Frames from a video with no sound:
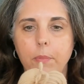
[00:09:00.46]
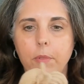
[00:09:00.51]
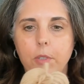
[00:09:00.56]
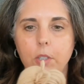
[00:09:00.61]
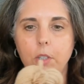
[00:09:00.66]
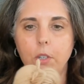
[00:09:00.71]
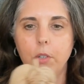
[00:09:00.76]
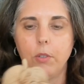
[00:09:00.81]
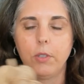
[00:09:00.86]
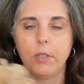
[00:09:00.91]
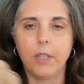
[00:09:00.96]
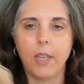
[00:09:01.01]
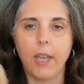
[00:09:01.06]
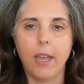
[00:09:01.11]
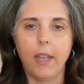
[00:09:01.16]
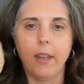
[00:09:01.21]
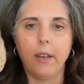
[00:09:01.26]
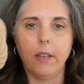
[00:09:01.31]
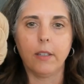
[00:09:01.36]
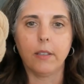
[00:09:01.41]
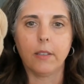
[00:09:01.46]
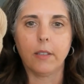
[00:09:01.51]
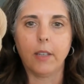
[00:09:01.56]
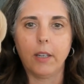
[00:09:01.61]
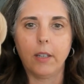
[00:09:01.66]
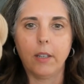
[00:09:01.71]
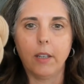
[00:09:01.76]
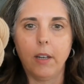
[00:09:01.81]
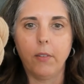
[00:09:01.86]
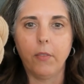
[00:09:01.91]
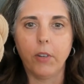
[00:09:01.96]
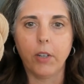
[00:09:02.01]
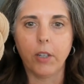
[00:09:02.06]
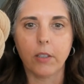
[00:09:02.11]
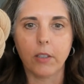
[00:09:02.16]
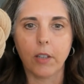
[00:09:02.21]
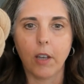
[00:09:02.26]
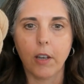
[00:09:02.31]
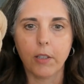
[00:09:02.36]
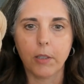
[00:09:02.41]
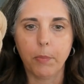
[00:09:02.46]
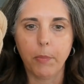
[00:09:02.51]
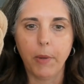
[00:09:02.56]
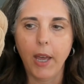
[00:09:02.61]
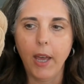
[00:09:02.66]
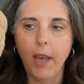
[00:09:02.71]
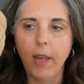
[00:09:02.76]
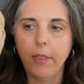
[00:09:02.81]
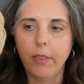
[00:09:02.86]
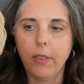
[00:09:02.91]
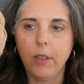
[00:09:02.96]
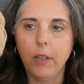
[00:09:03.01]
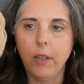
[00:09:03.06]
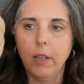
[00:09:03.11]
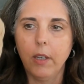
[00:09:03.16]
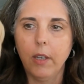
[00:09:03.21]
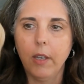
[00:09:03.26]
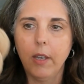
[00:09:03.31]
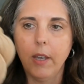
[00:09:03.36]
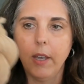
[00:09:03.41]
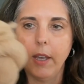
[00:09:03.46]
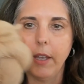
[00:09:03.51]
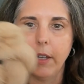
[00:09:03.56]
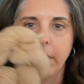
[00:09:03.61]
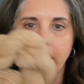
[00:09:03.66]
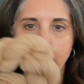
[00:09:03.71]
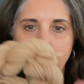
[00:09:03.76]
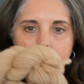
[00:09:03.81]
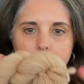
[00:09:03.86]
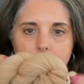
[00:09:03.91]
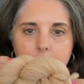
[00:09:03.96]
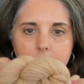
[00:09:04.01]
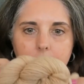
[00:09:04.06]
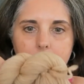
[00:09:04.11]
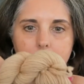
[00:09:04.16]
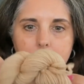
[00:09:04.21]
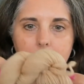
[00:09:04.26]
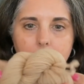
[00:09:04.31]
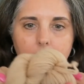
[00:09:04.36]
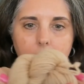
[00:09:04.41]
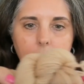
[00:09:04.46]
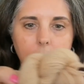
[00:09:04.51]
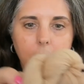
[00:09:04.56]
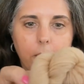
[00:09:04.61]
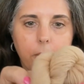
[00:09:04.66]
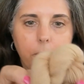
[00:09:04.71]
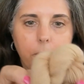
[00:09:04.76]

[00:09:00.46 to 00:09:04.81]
used that as like kind of an exhaust bath, and got this second